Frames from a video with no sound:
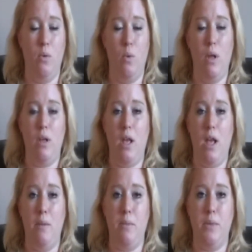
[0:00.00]
well
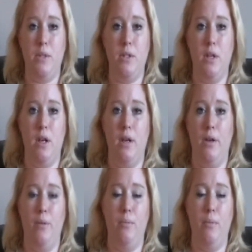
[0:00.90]
kept
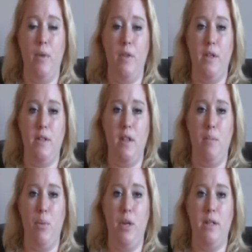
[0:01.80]
and things like
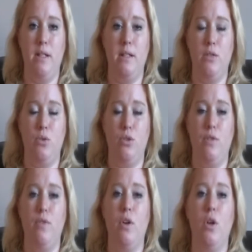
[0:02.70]
that, but it didn't sort
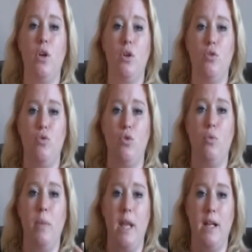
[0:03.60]
of draw
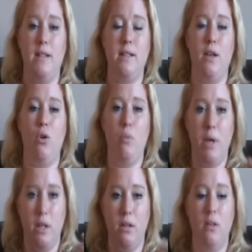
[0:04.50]
me in and say come
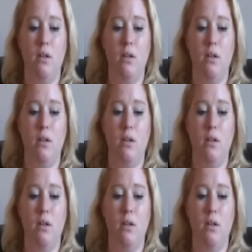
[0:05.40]
in